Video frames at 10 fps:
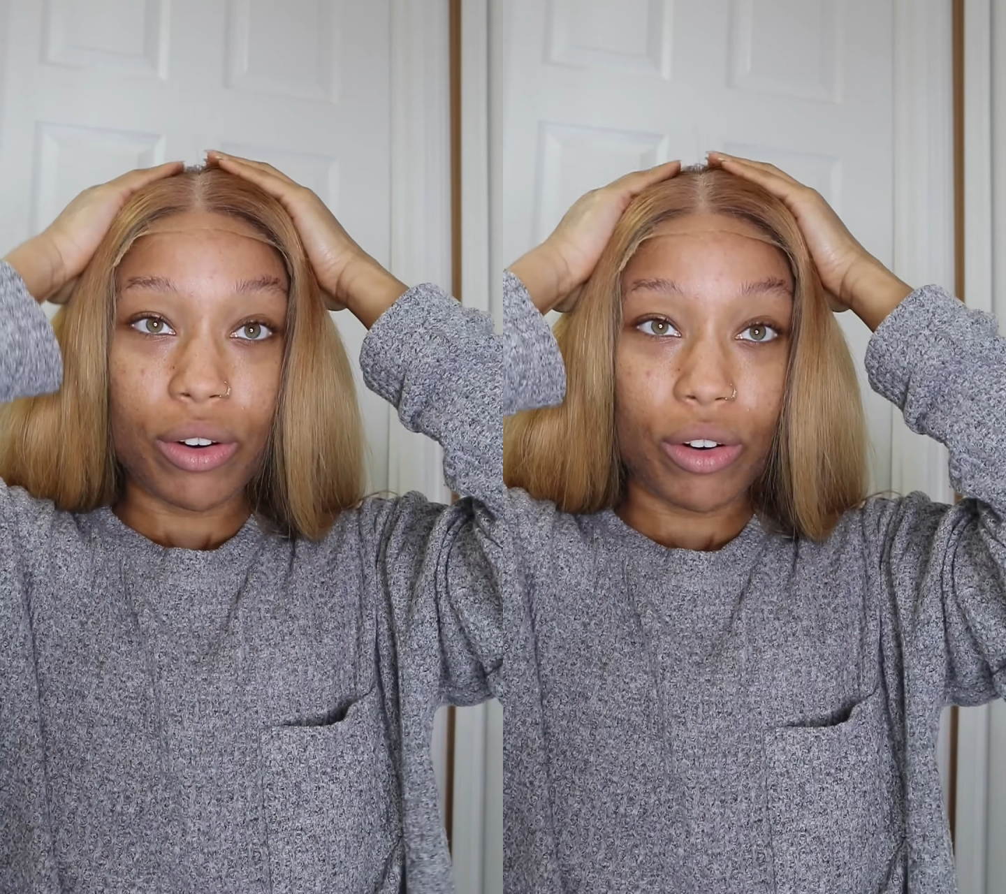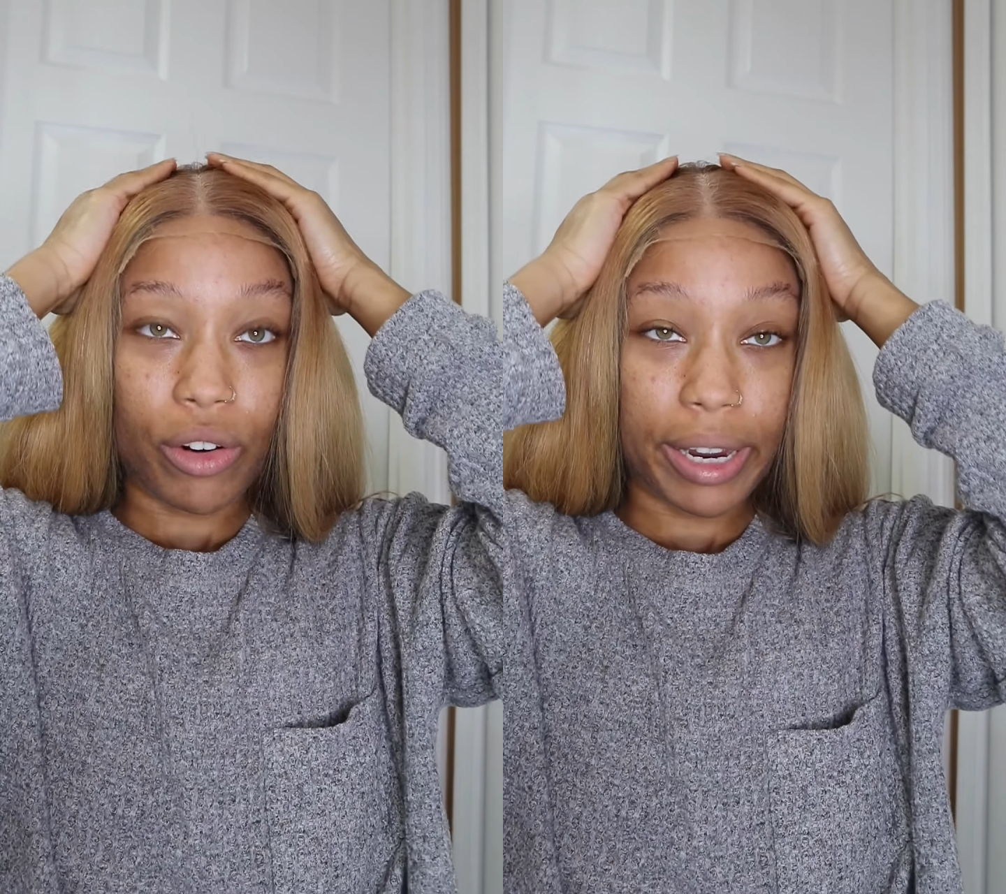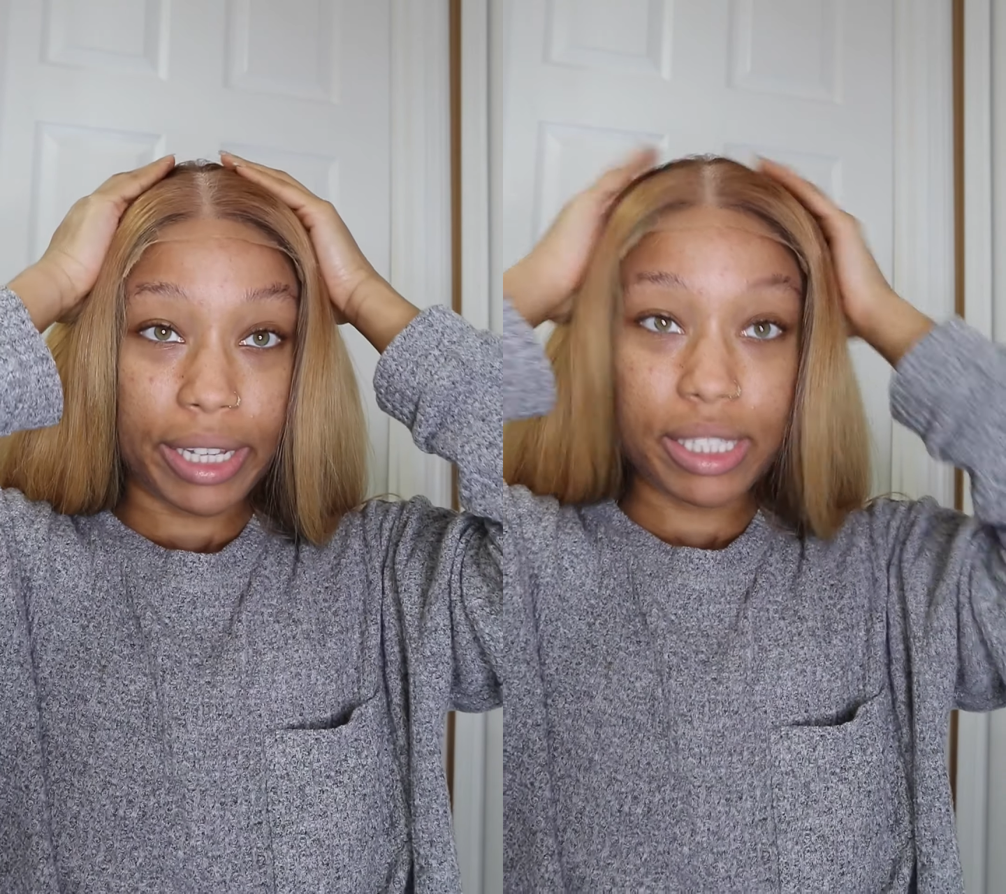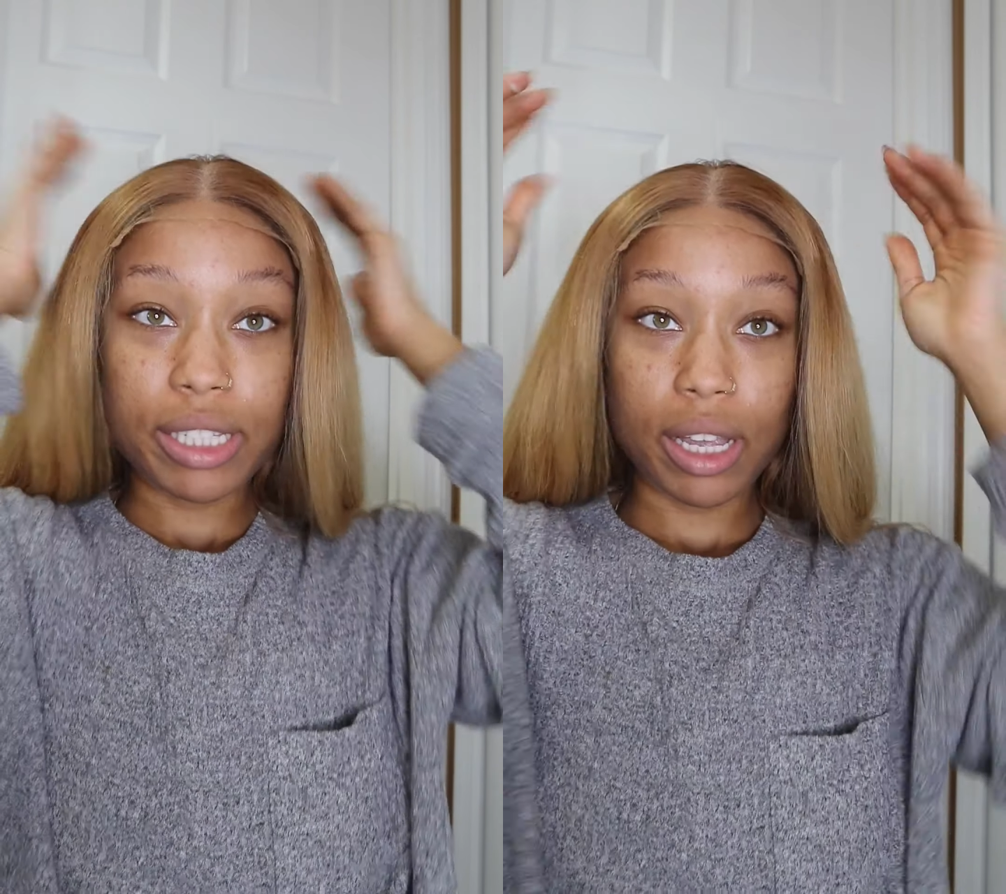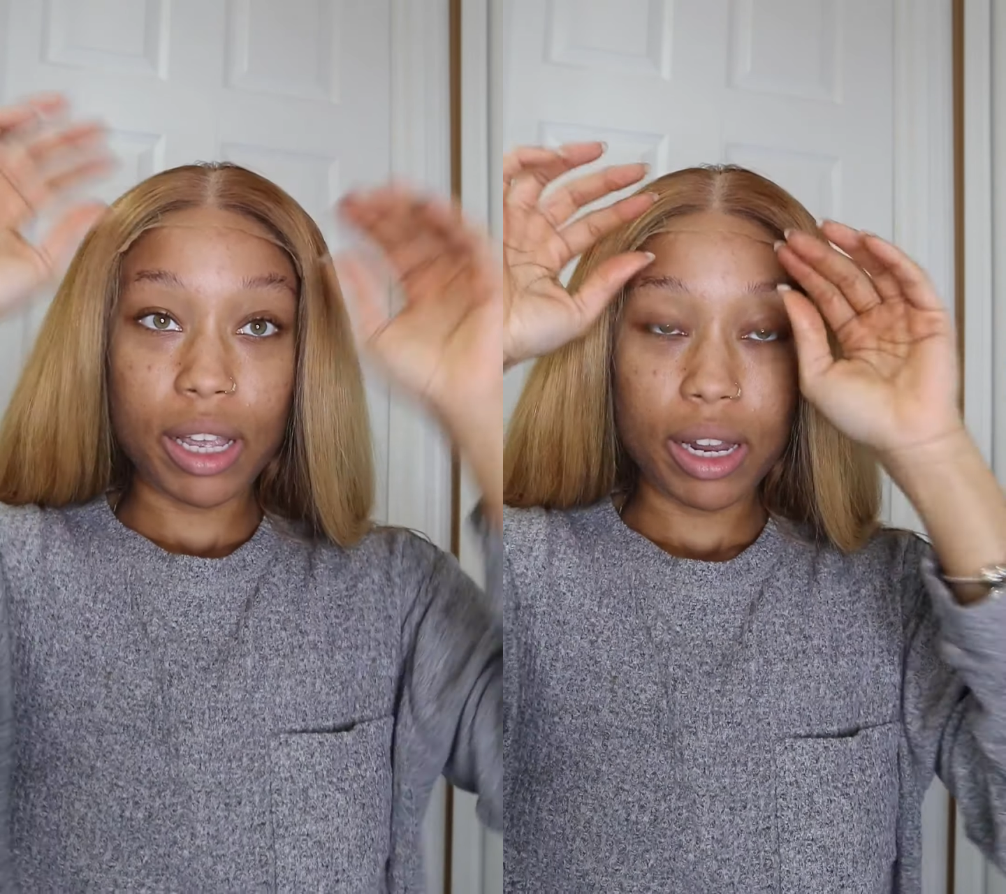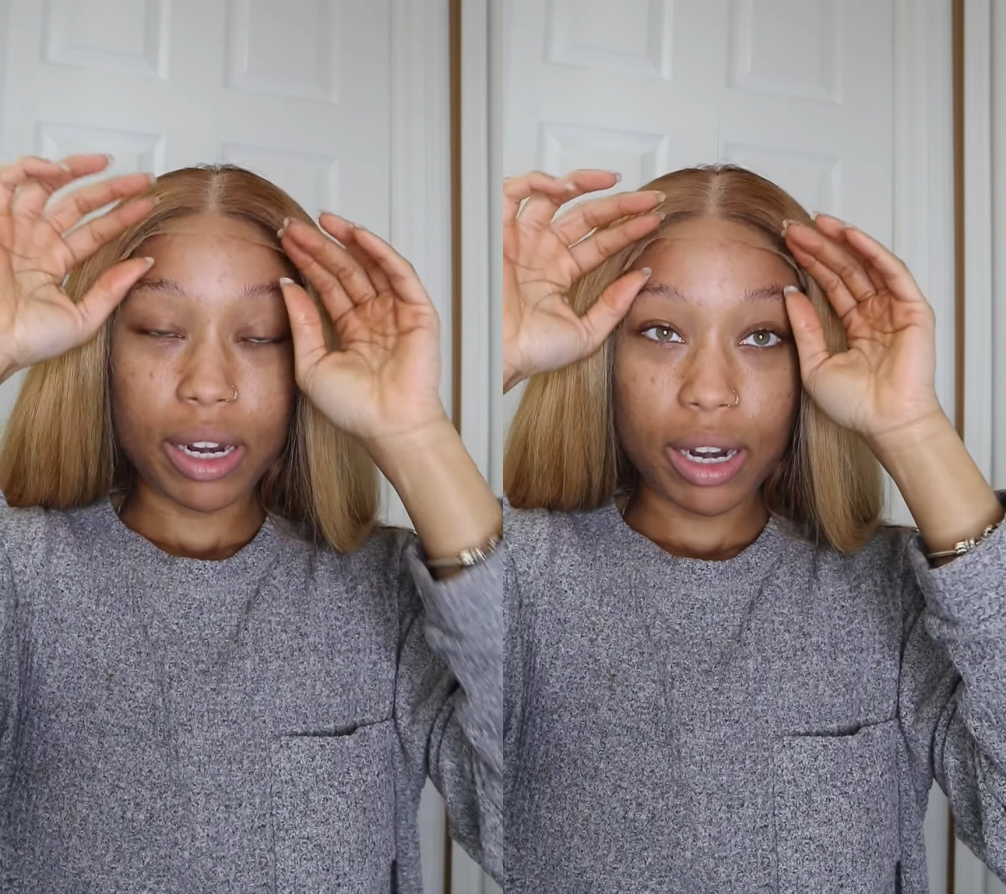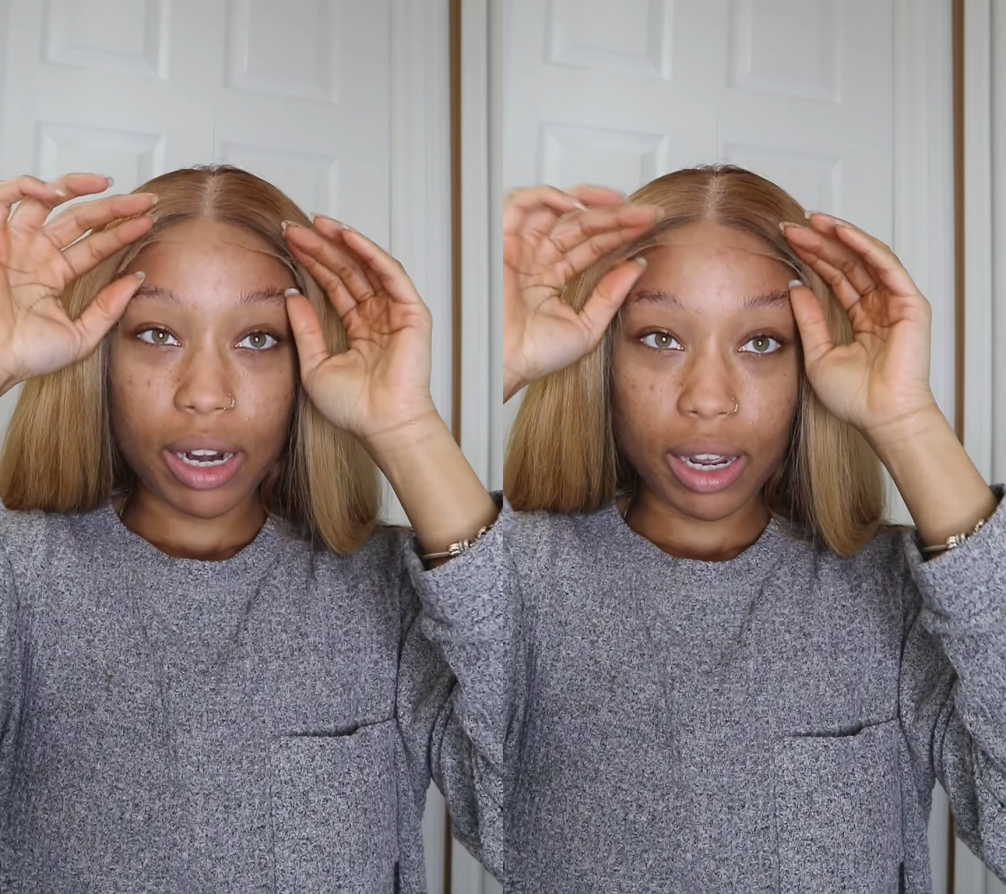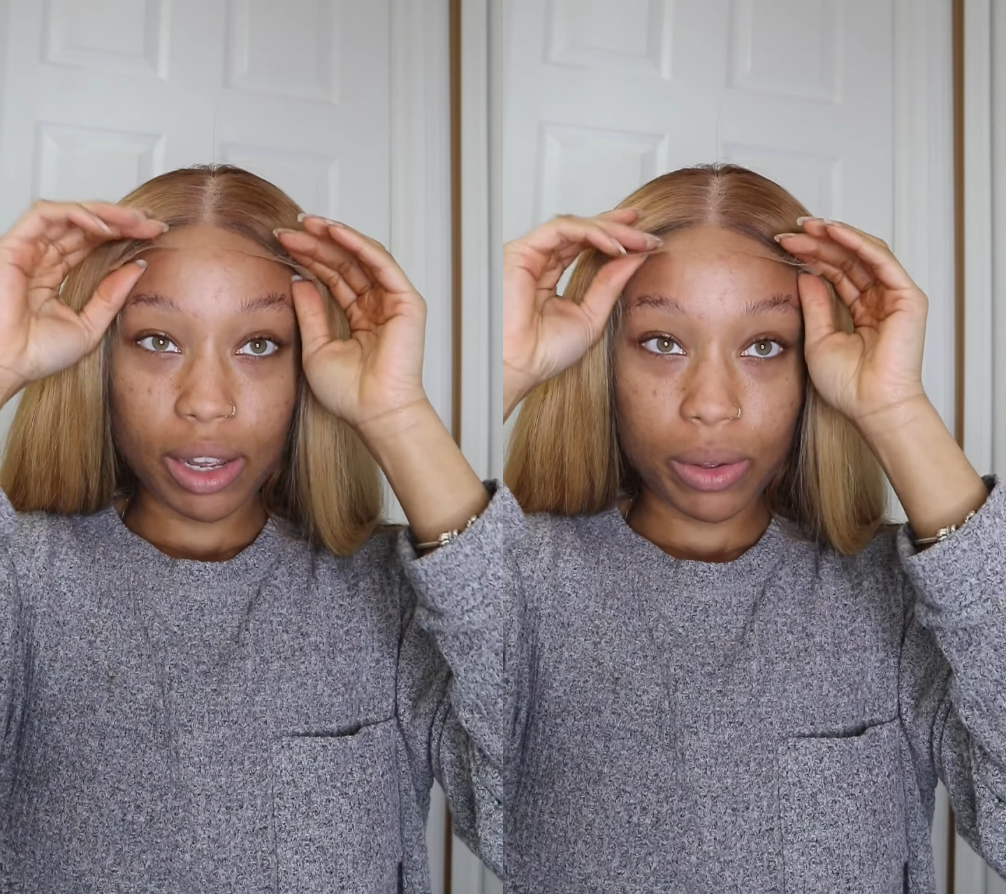right
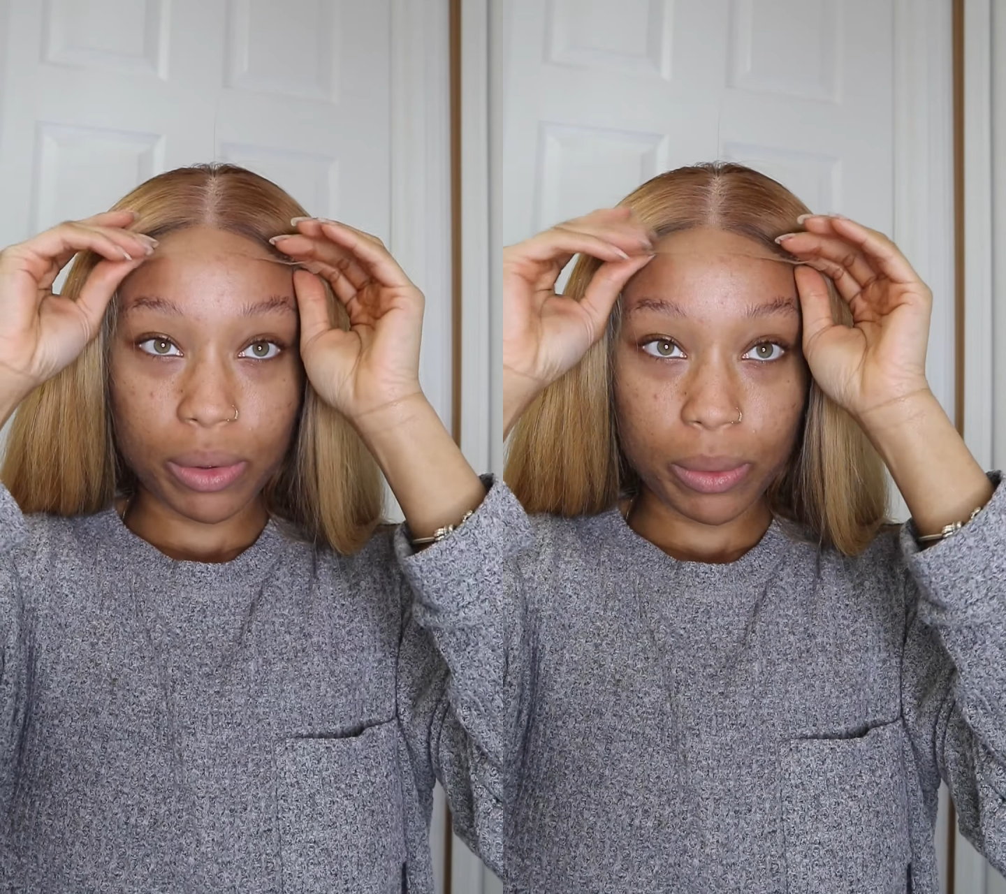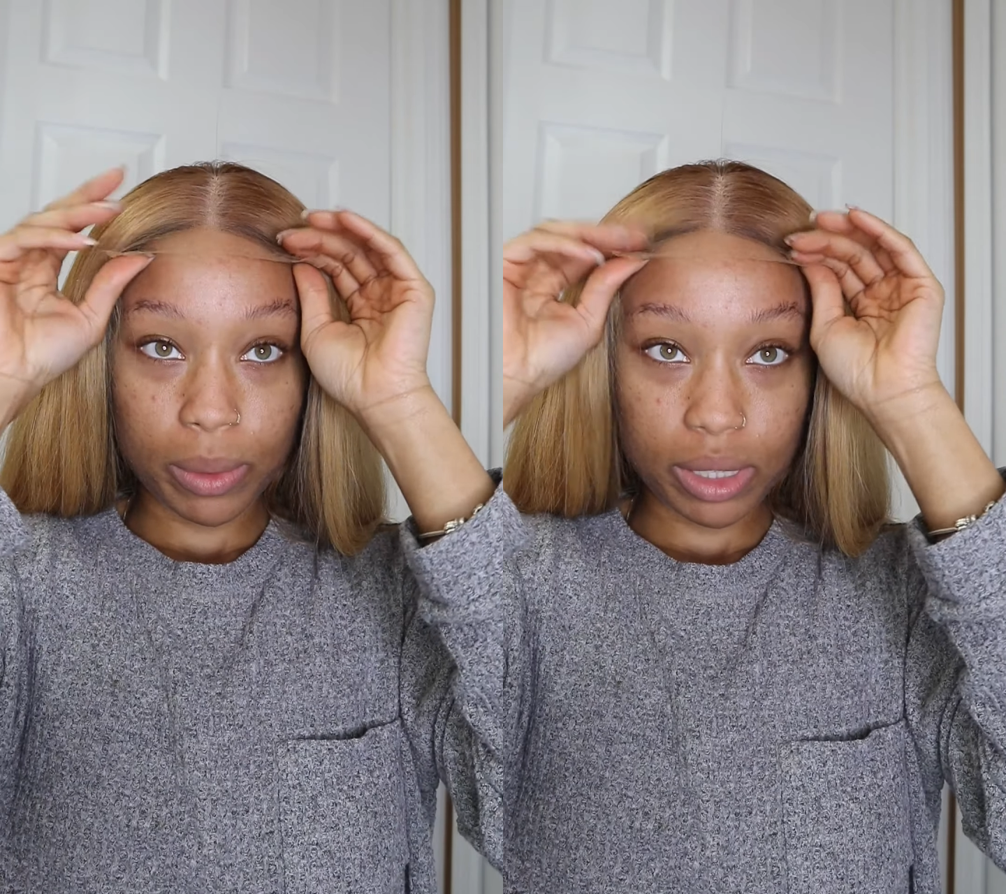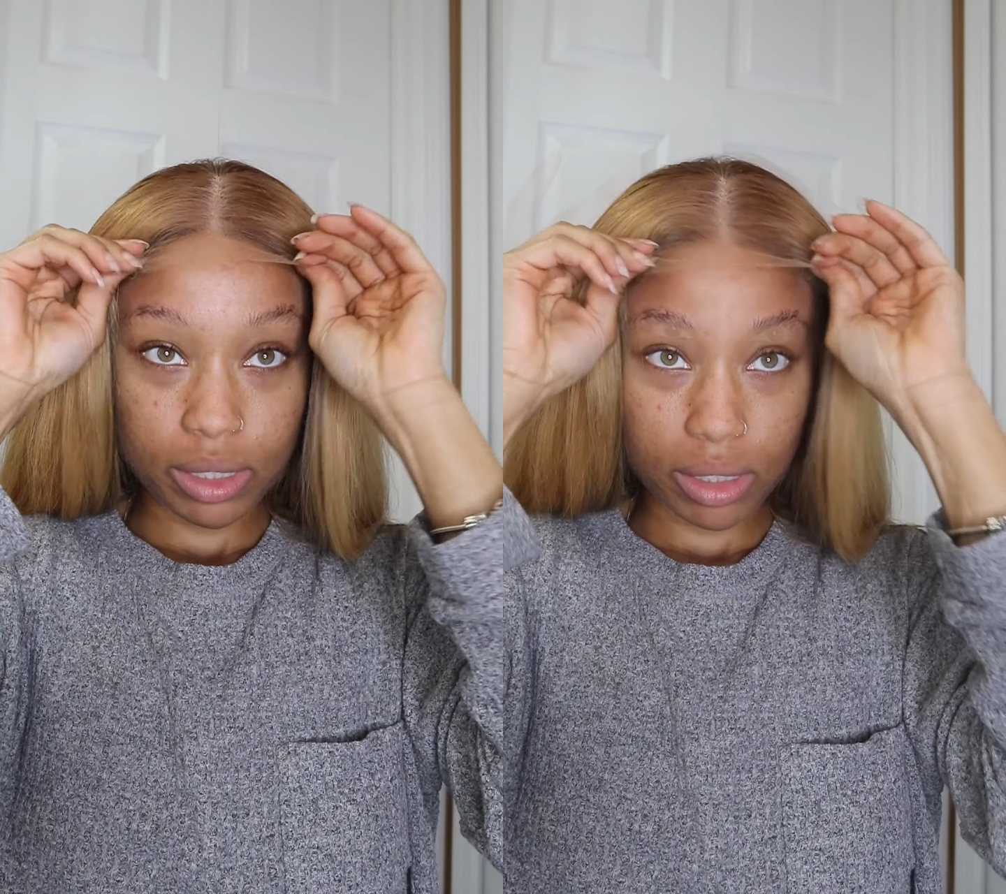now.